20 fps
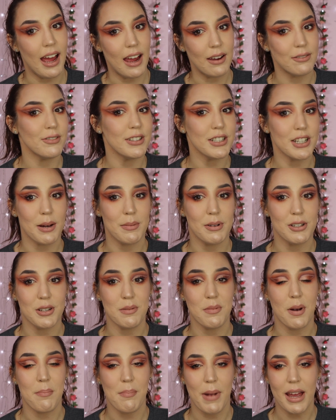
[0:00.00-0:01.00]
every time I do
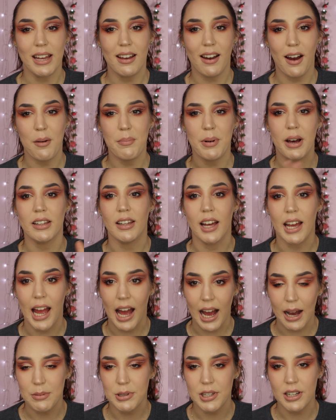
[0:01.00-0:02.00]
my makeup and I
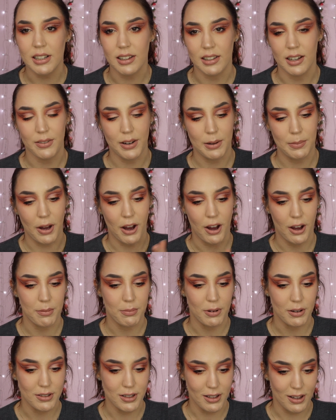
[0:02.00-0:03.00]
absolutely love how my
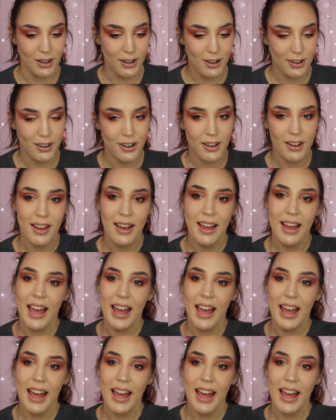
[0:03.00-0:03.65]
eyebrows look.